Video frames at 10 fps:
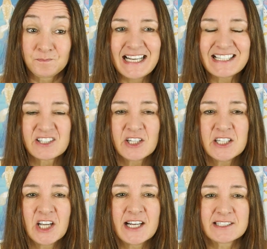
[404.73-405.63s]
It's
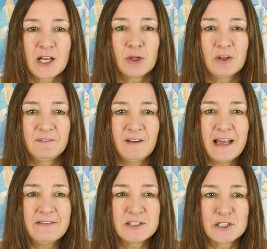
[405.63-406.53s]
got a nice cola
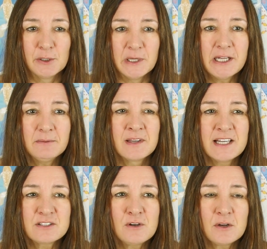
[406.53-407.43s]
flavour to it.
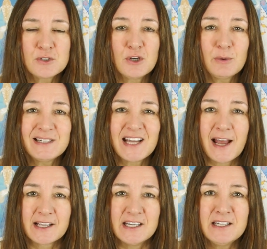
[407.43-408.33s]
It's not too
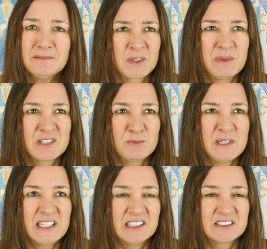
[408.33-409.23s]
attacky. I mean, it's
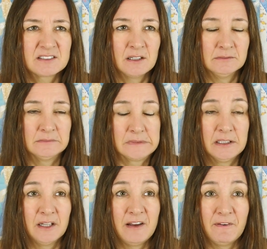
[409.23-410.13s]
weird. It's got
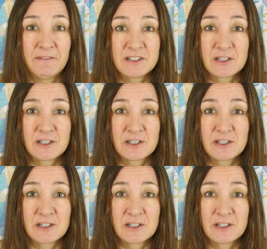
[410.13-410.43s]
a life of its